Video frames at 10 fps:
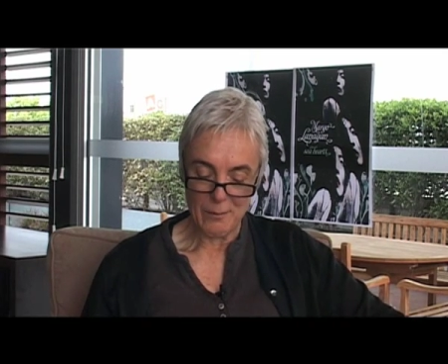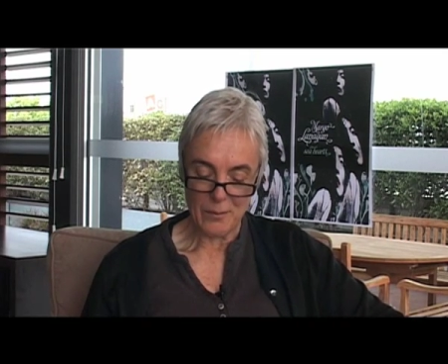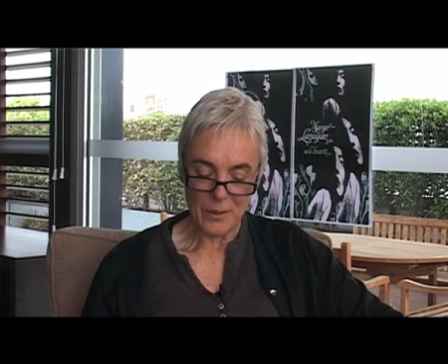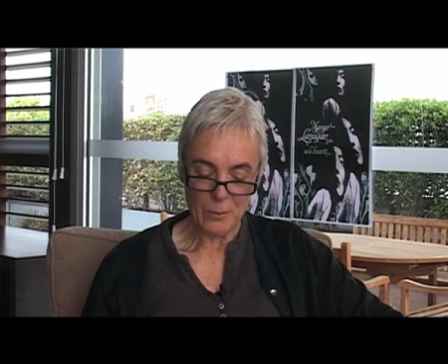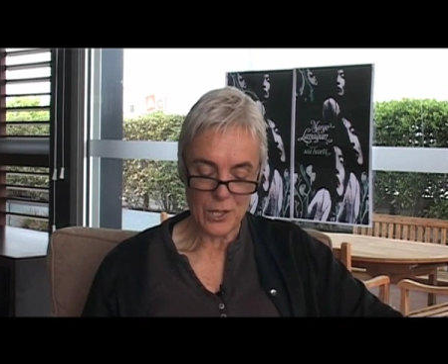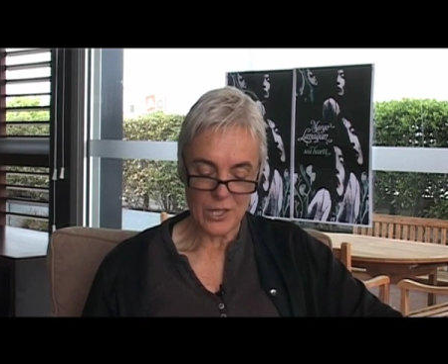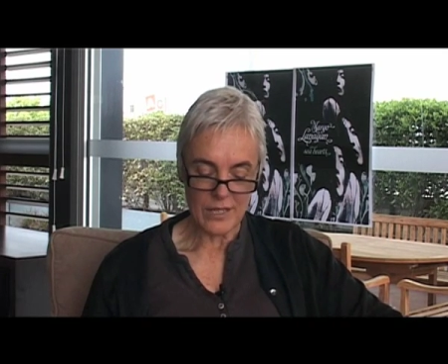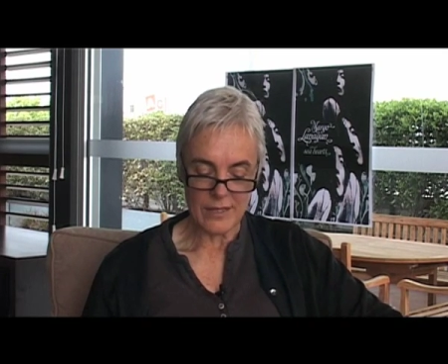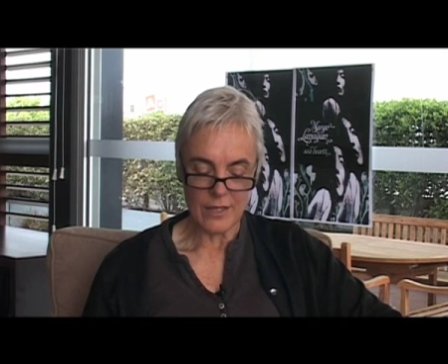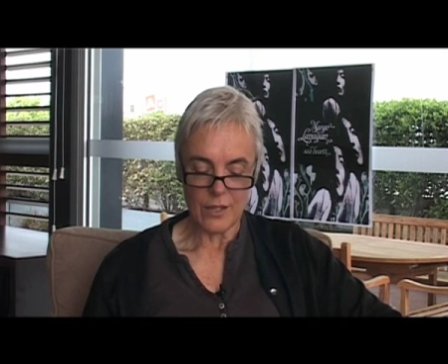which
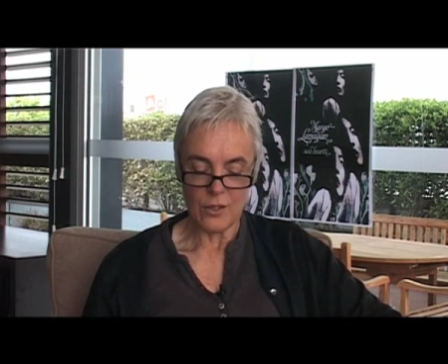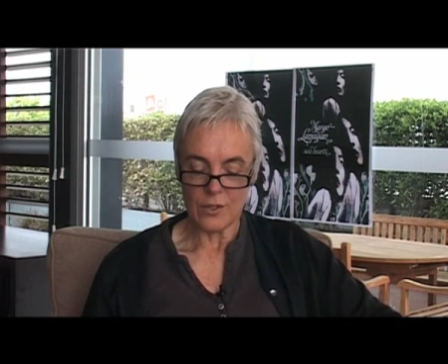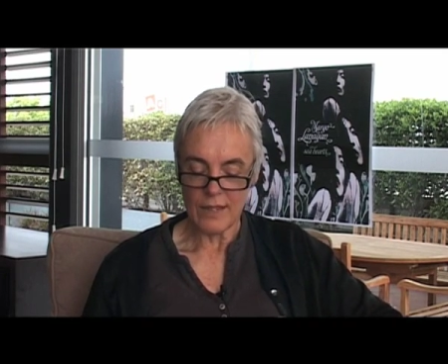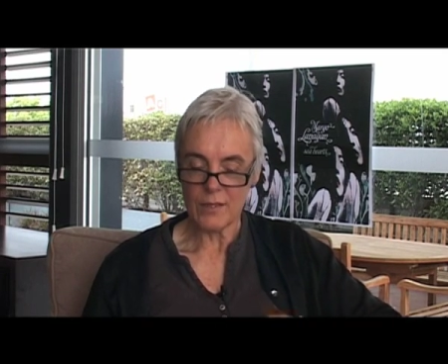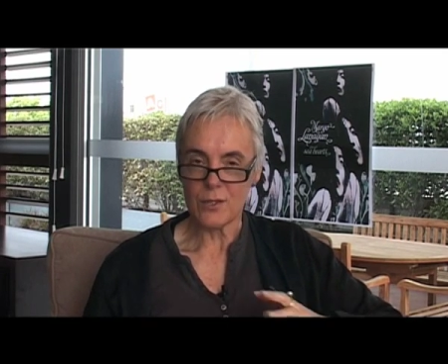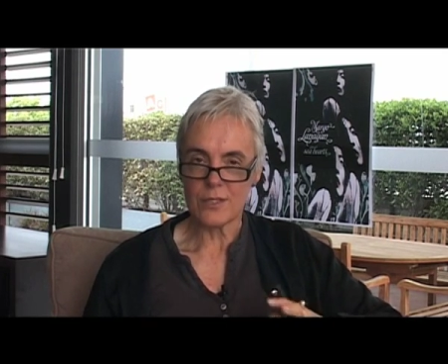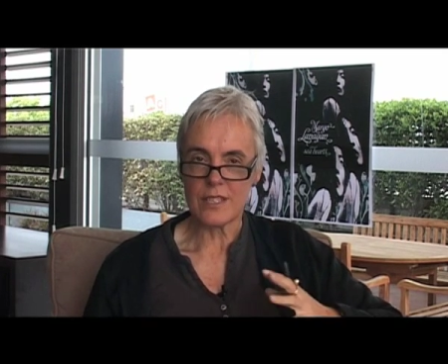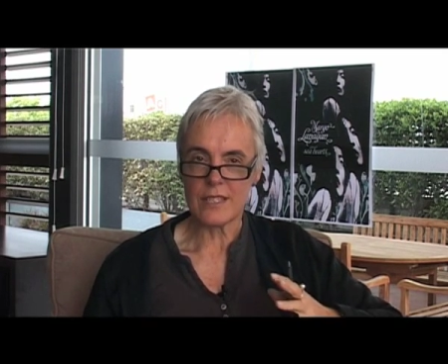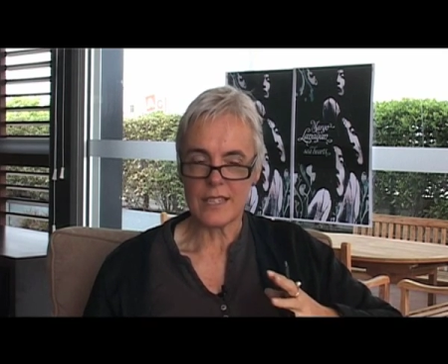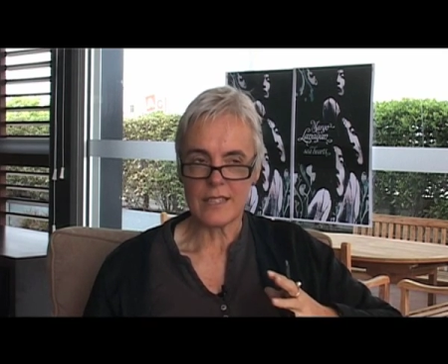is you never lose
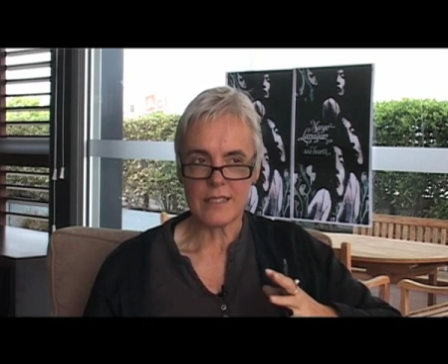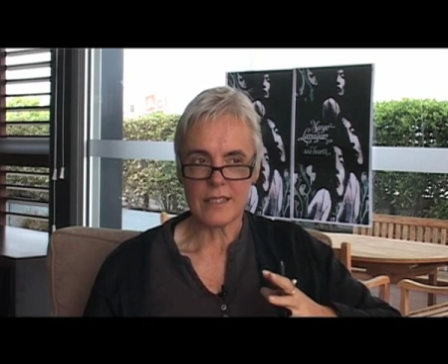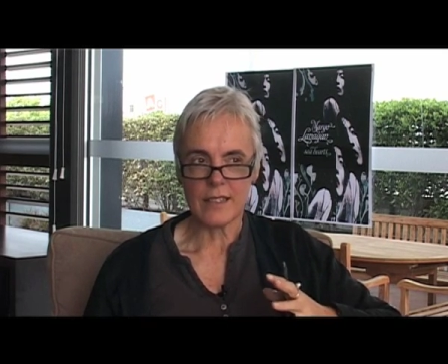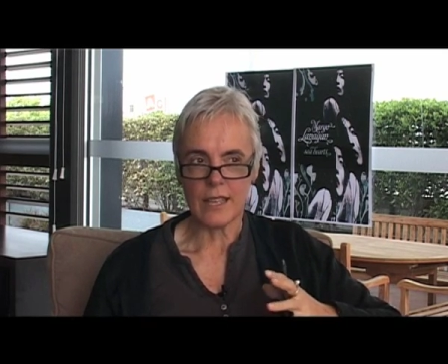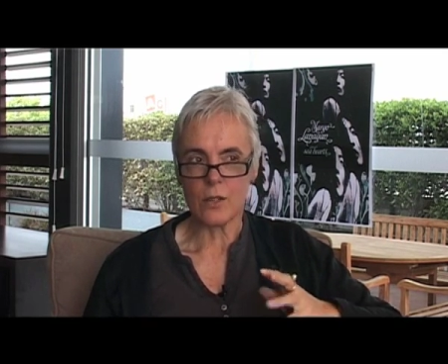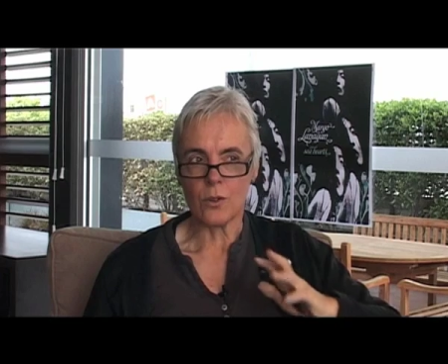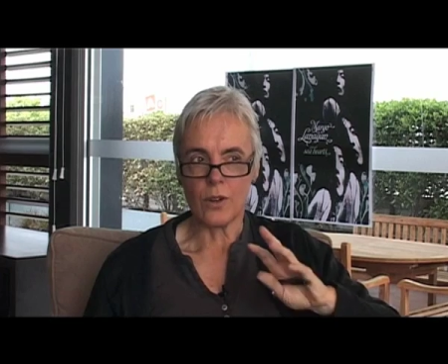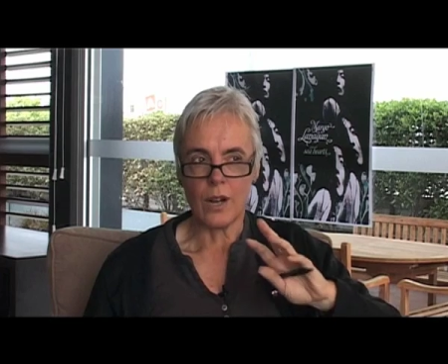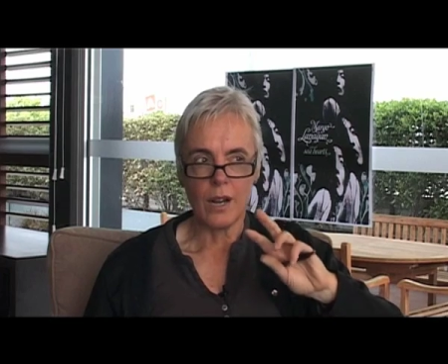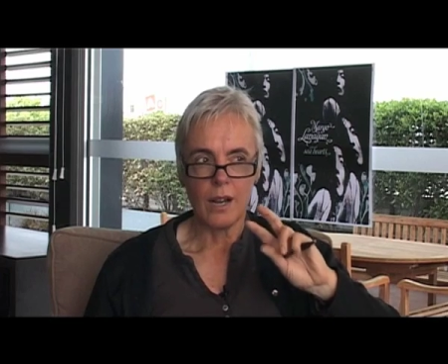the sense that
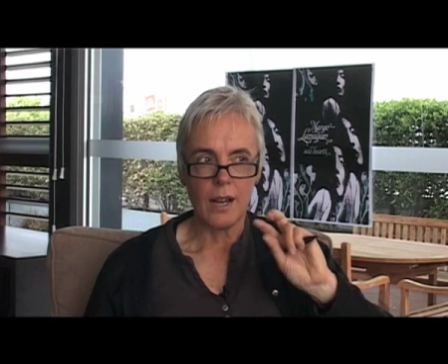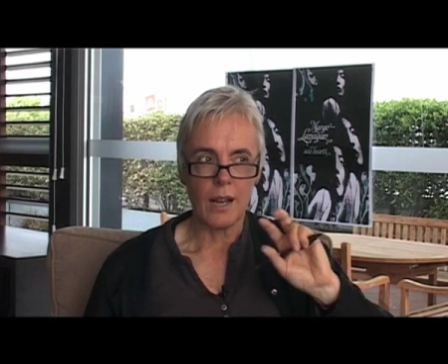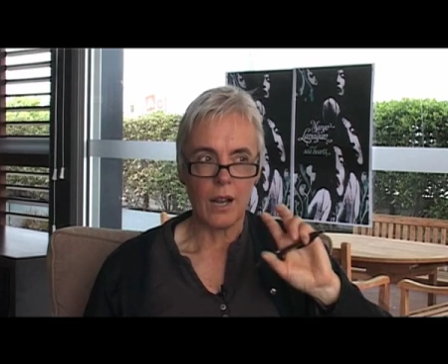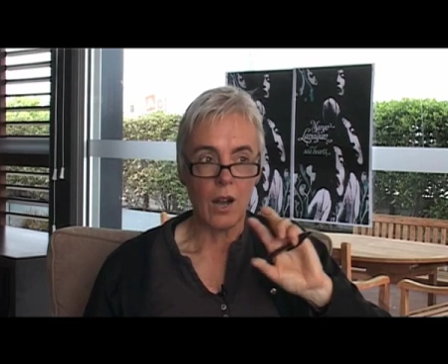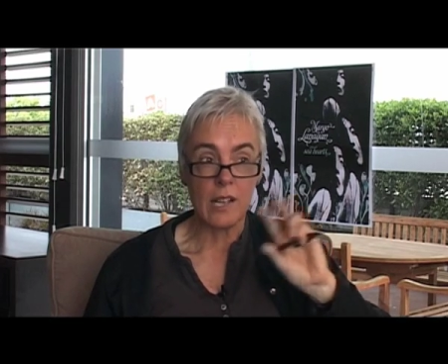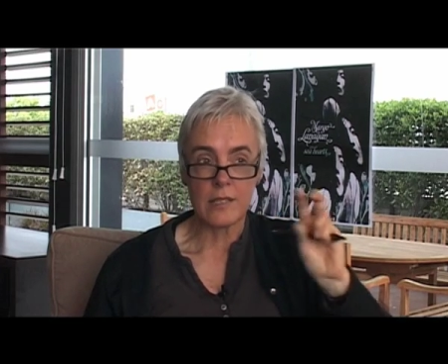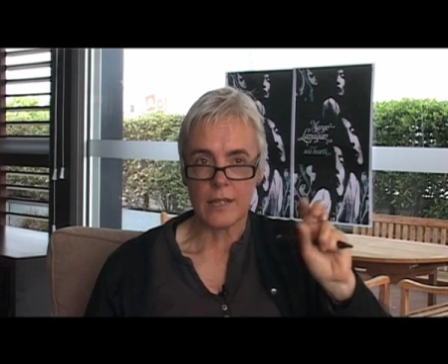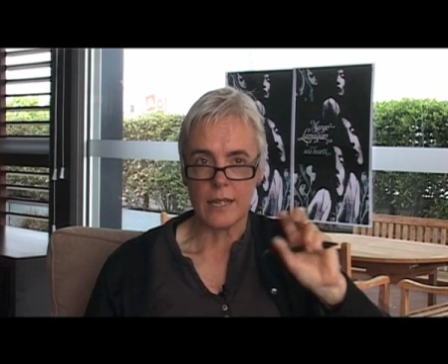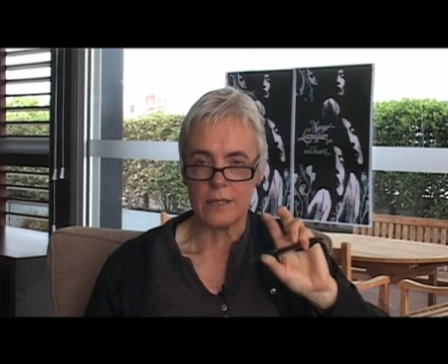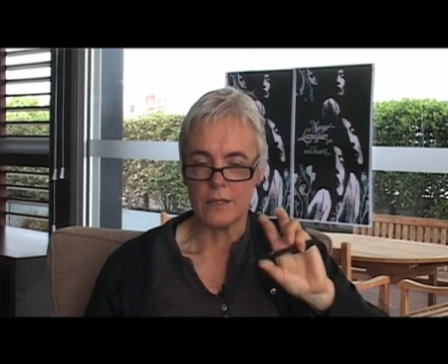you're
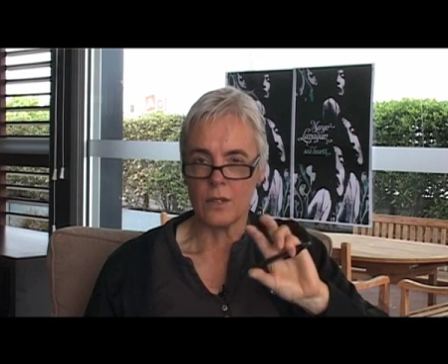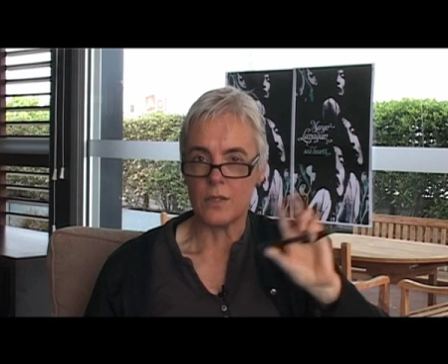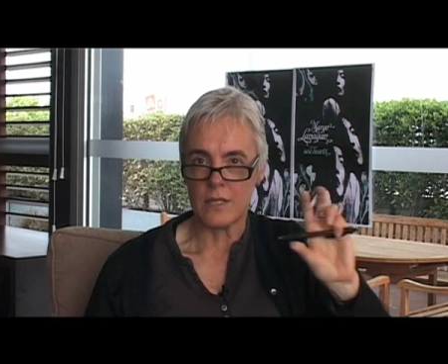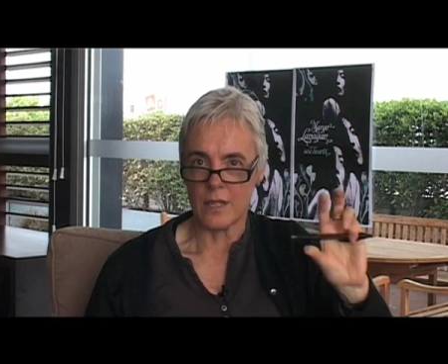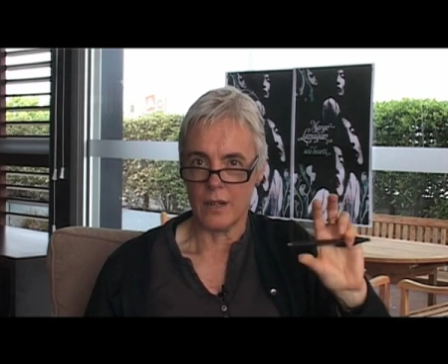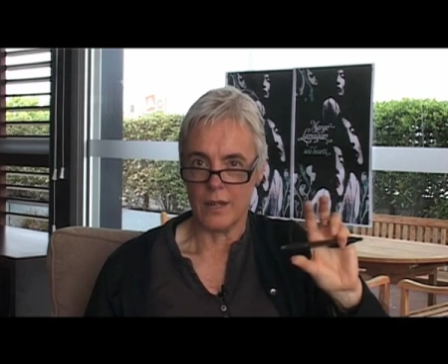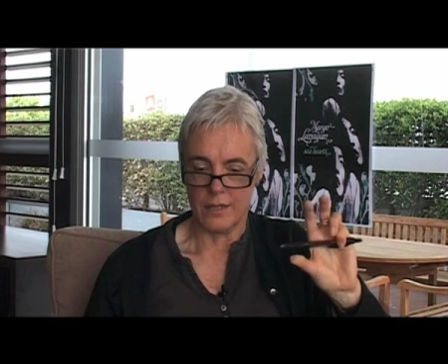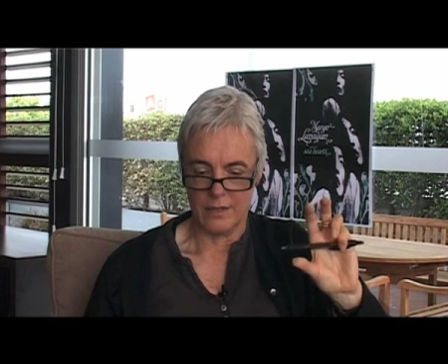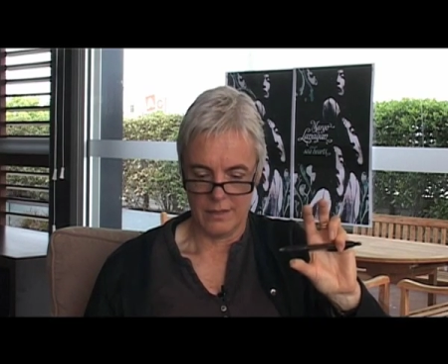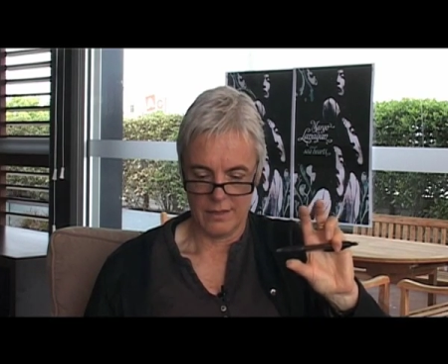isolated on this
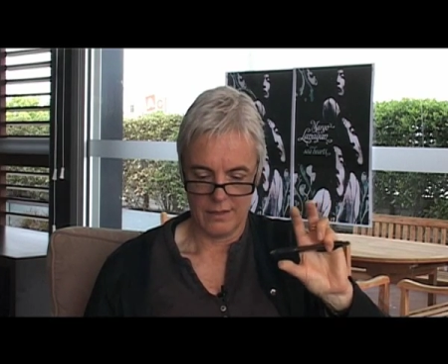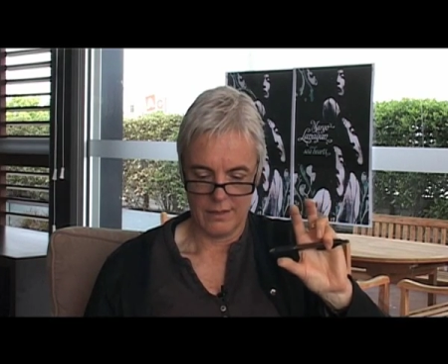island.